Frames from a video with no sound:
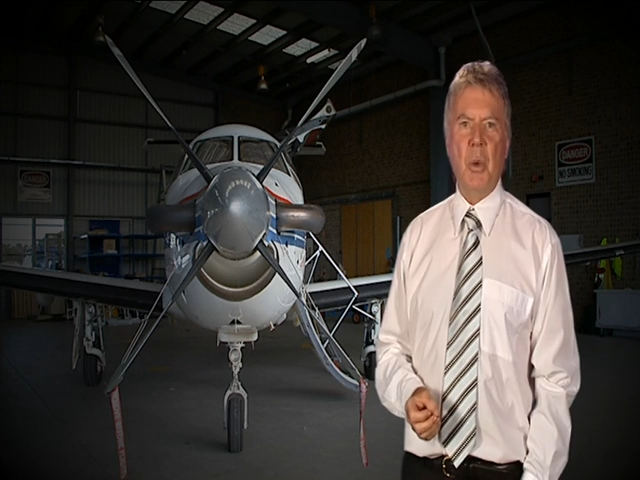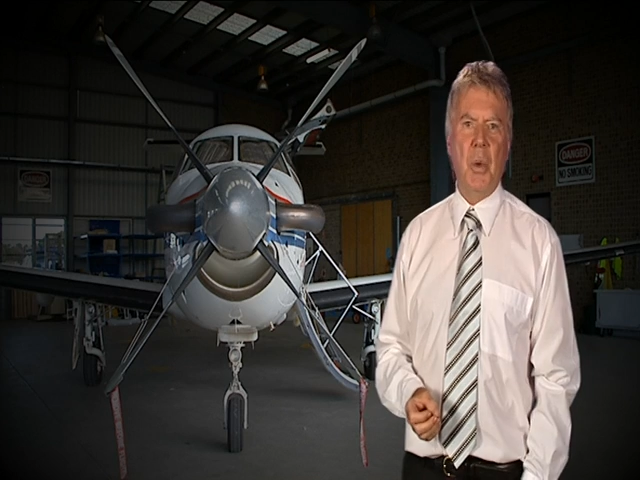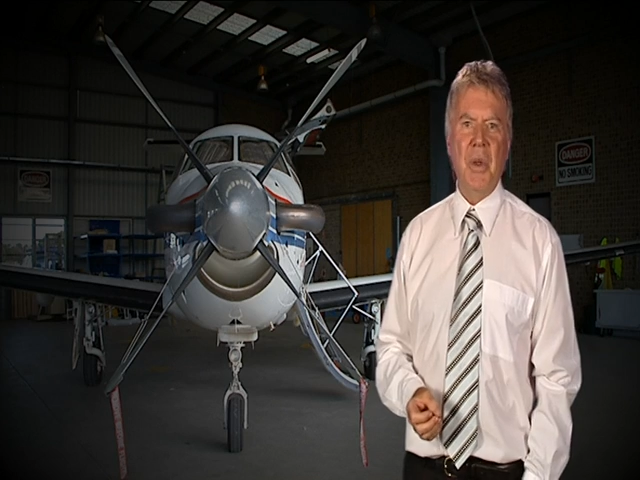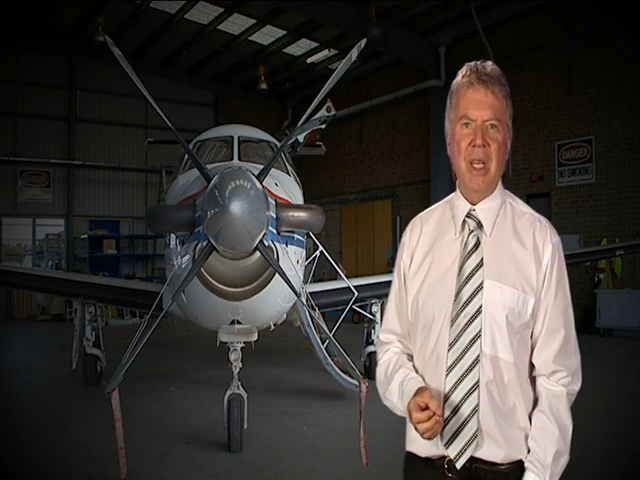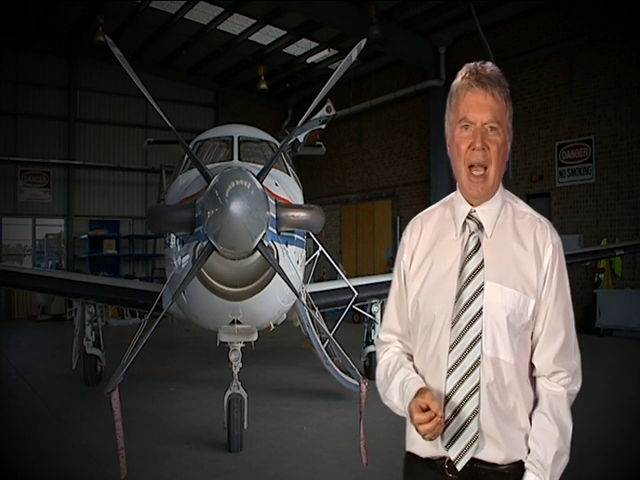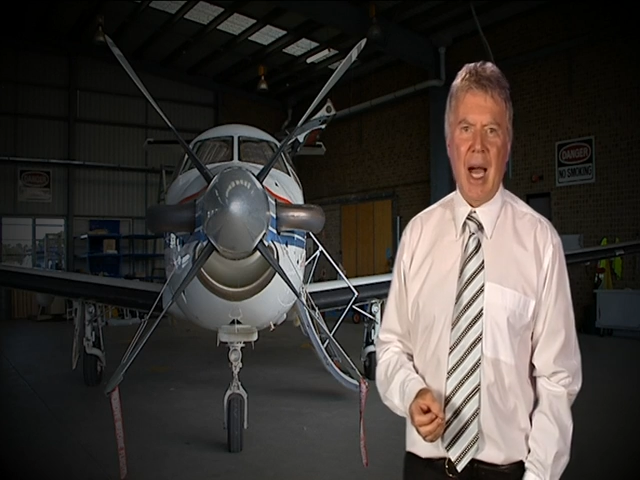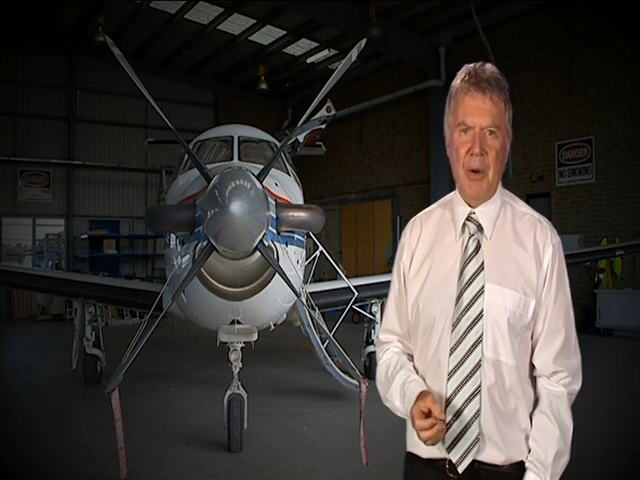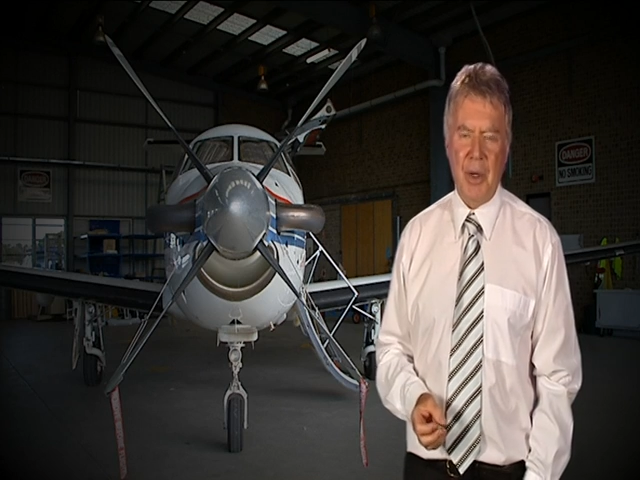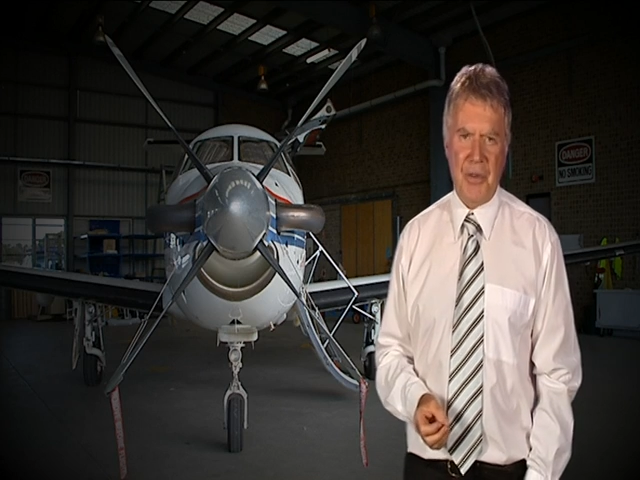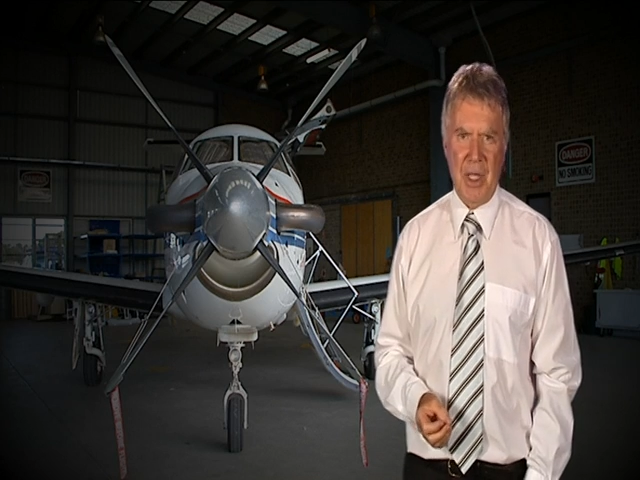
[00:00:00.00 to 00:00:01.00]
all the
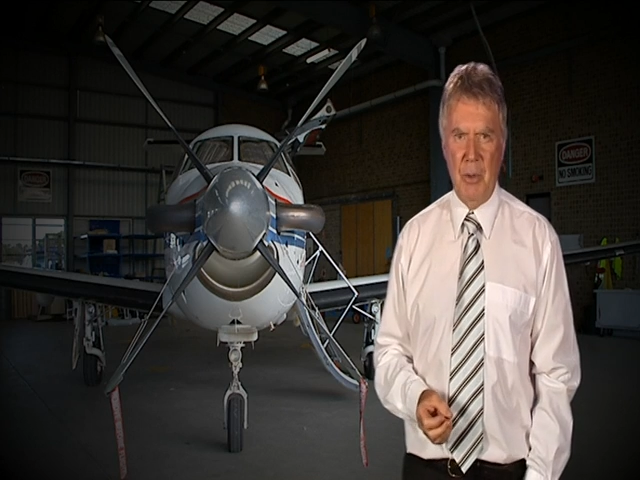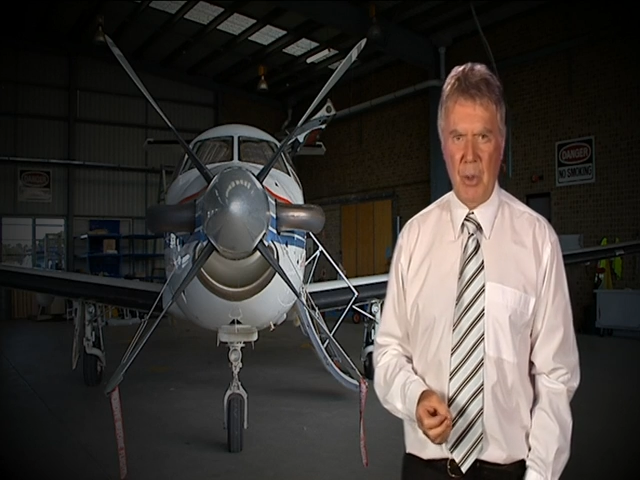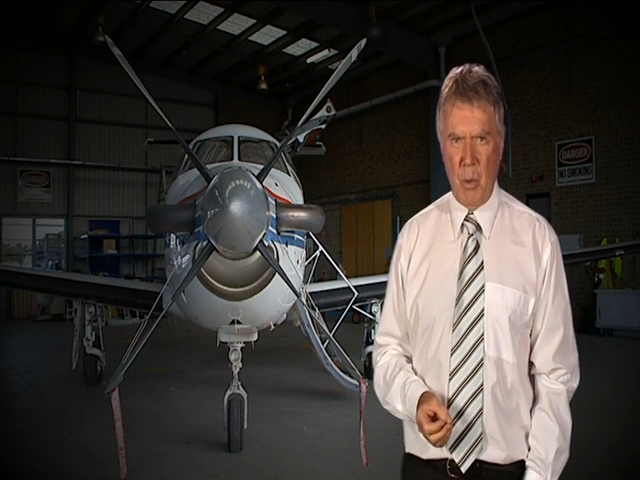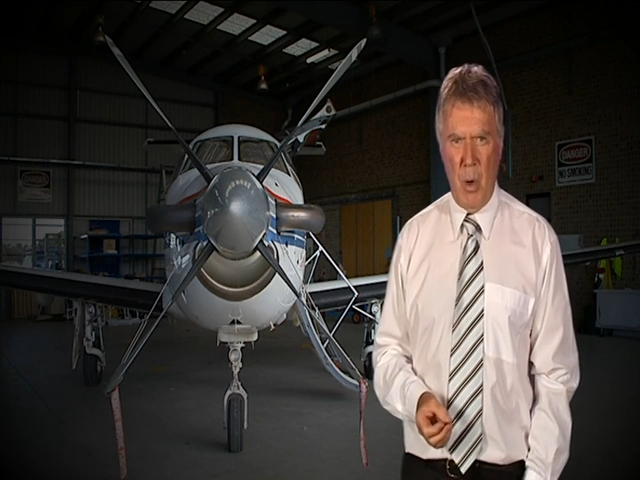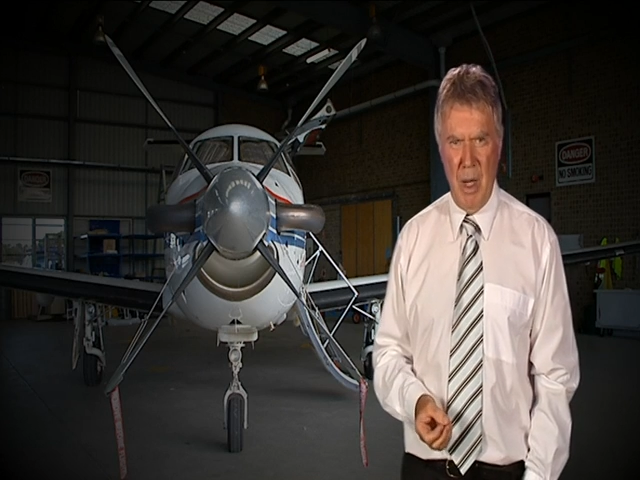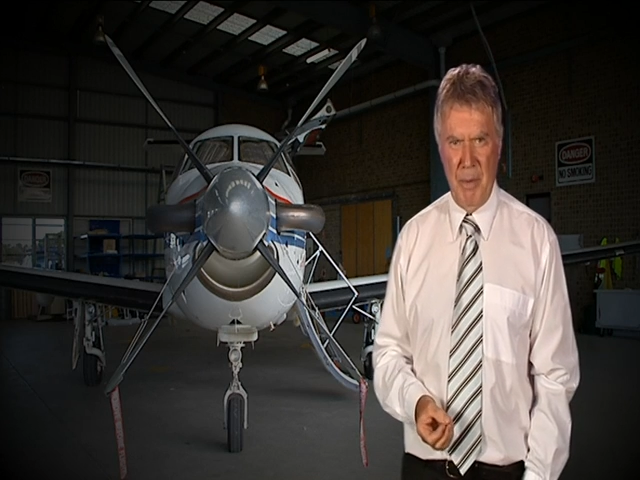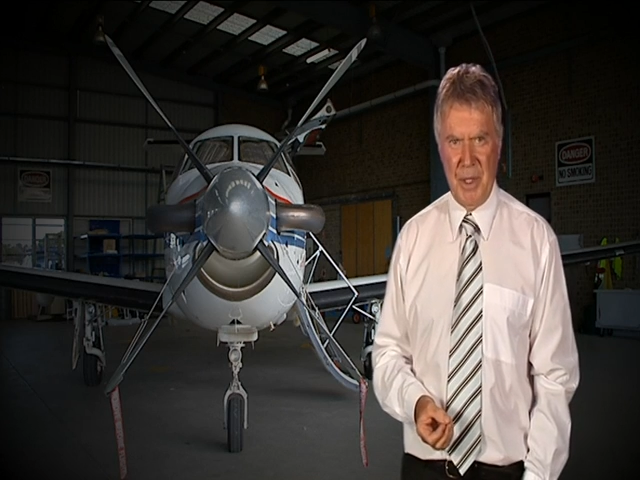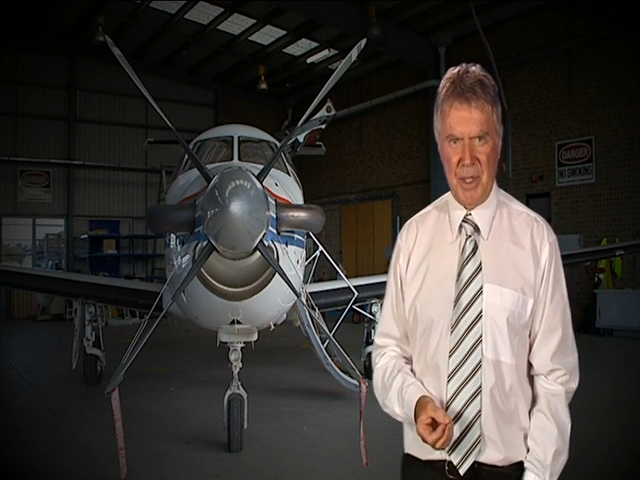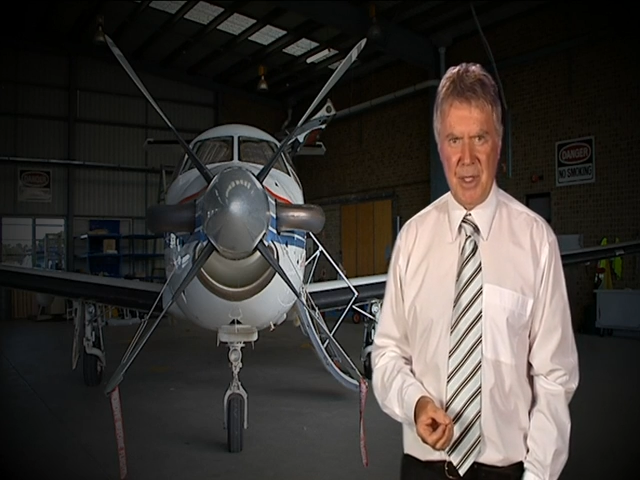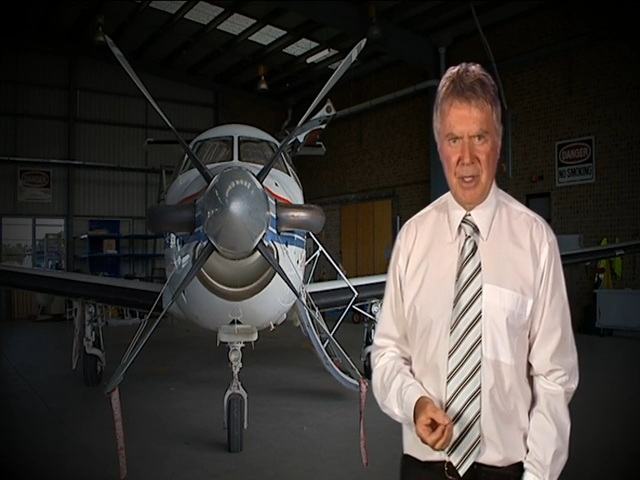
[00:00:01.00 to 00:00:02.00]
RFT
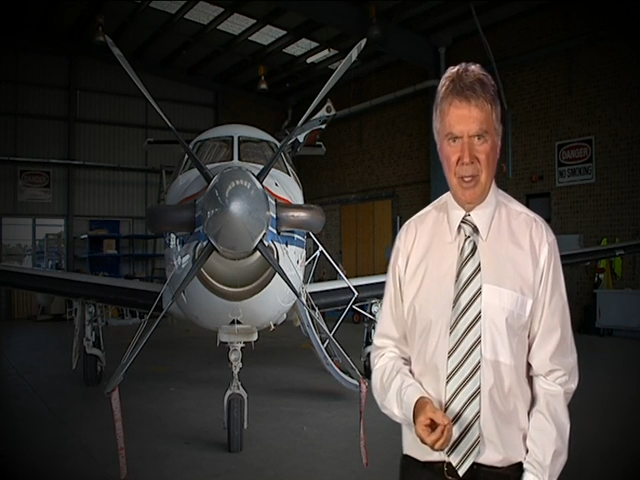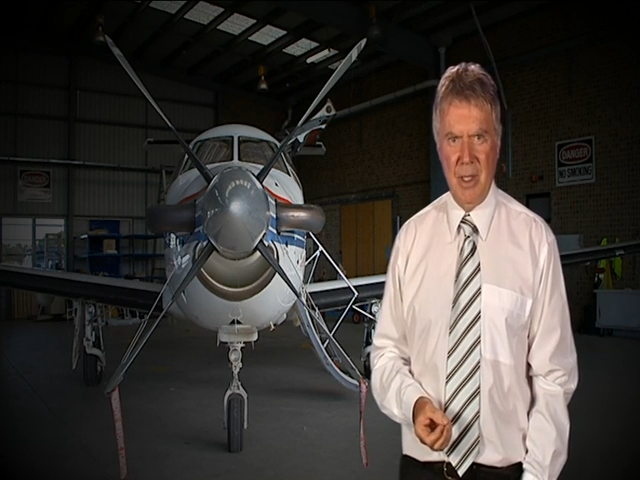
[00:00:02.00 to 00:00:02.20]
requirements.